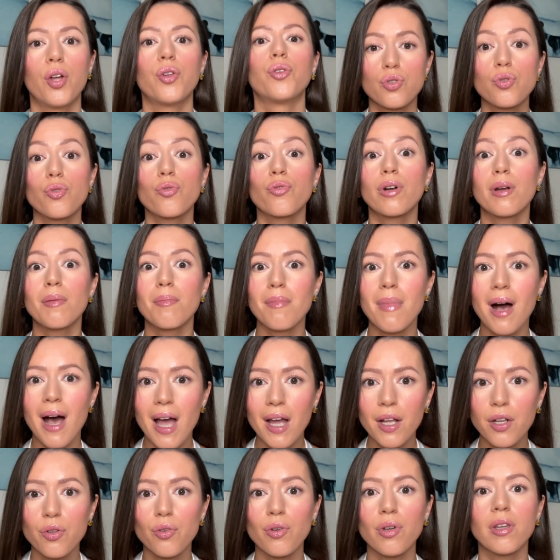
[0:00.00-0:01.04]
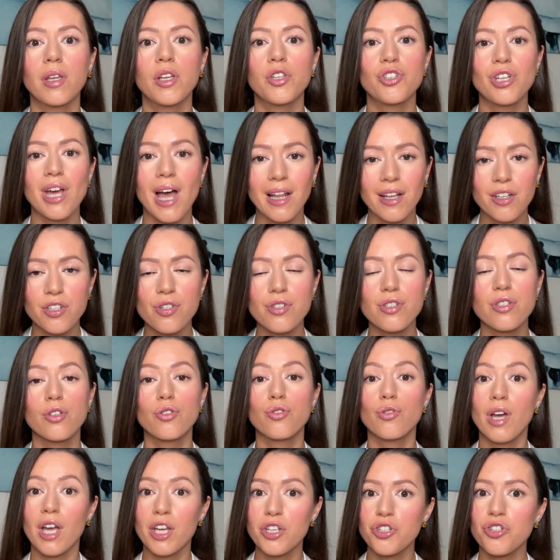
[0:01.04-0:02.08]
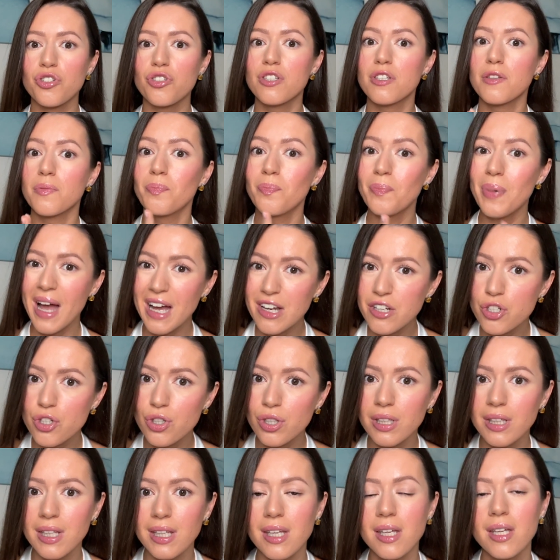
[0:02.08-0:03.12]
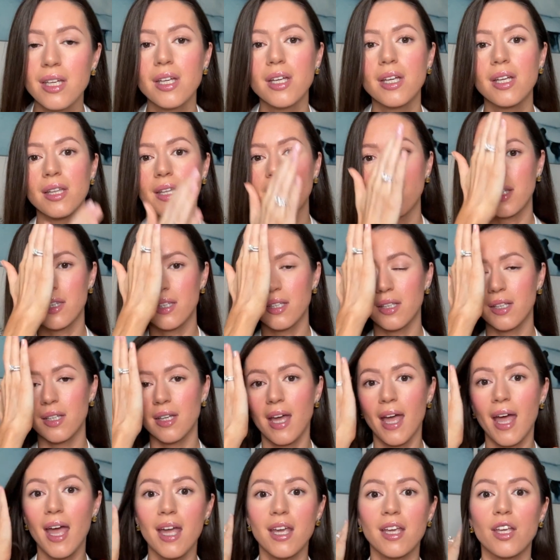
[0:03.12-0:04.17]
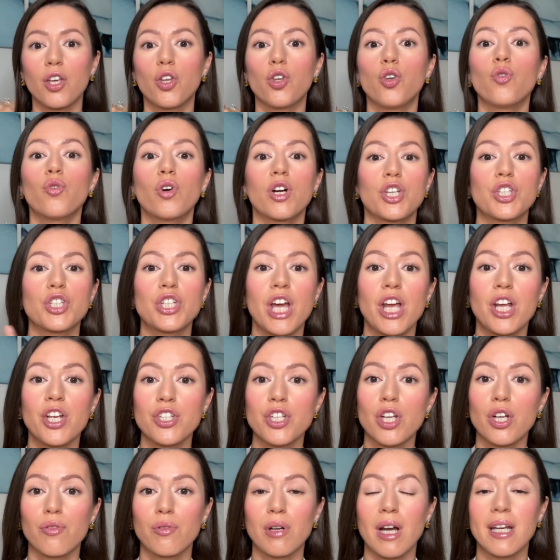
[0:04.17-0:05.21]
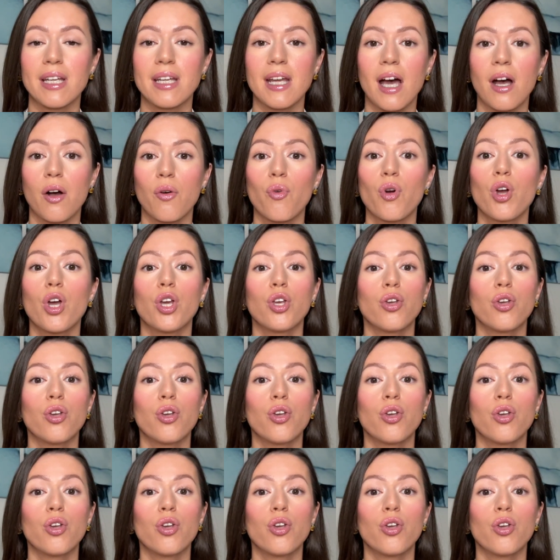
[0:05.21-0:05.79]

to remind you in a challenging situation, especially that, hey, you are changing right now.